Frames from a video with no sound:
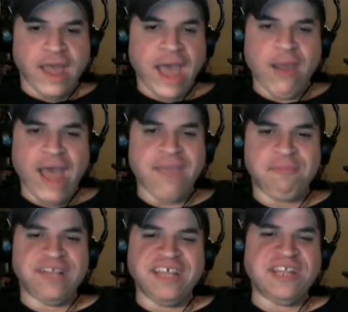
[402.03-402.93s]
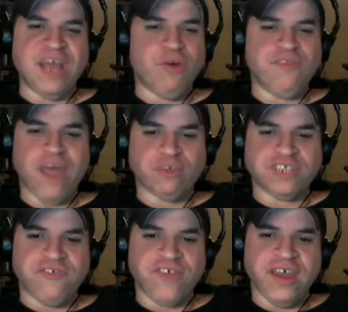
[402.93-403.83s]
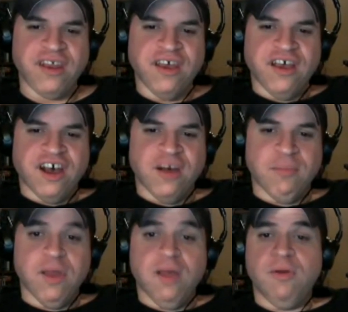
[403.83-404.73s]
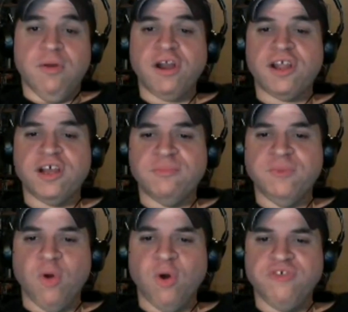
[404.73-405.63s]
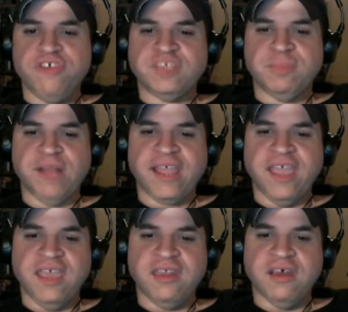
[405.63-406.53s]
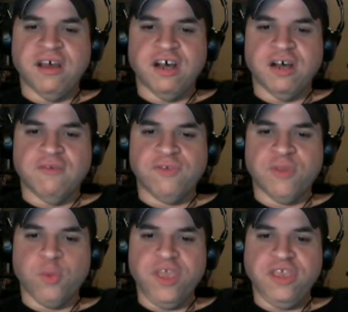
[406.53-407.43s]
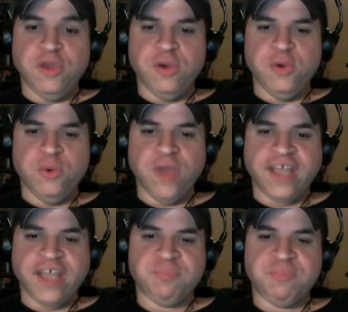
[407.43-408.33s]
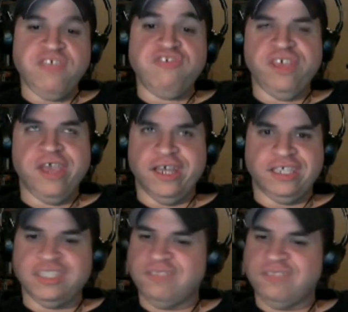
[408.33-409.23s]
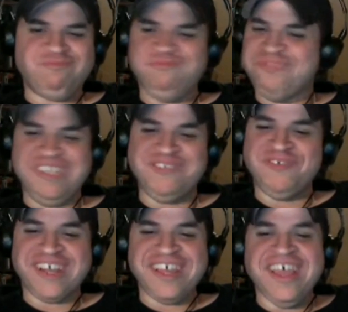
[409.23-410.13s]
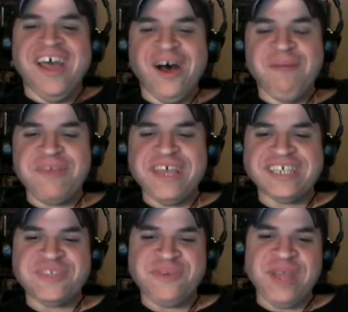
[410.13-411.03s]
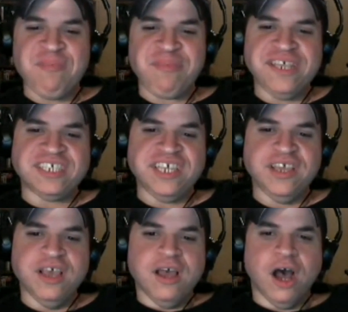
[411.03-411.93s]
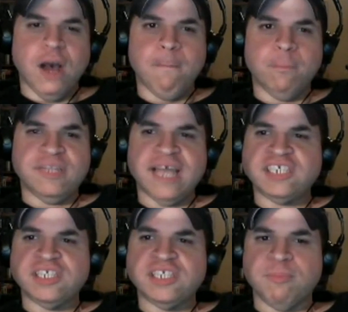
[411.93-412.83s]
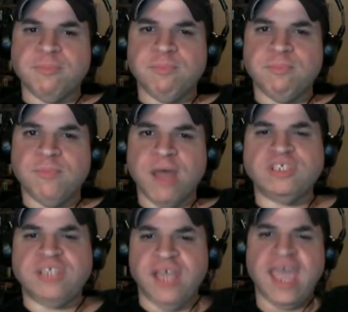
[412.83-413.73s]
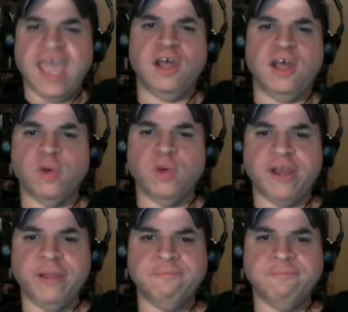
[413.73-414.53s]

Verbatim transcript: I, I played a demo of that. I wasn't a fan. Uh, Arkham Origins Blackgate uh, for the Wii U, X B G S, uh, P S three, and P C. Um, that's the that was the handheld one, right?